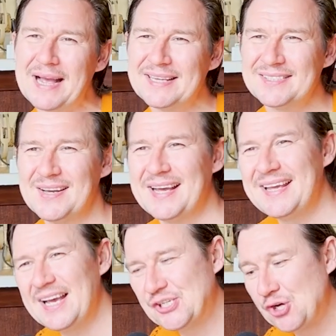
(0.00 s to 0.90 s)
is like
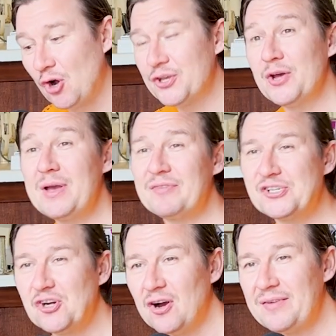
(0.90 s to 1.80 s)
a shot. You have a
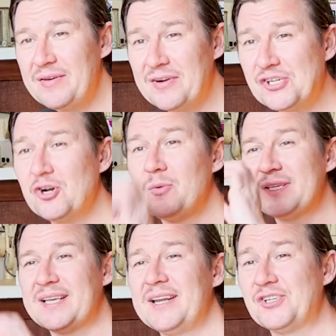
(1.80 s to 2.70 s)
shot. Have you ever had a shot of
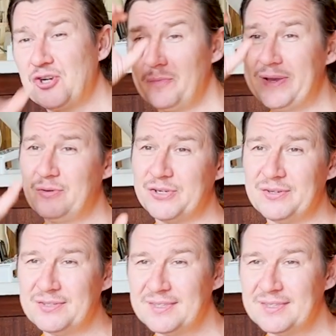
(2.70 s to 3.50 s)
whiskey and a shot of pickle juice?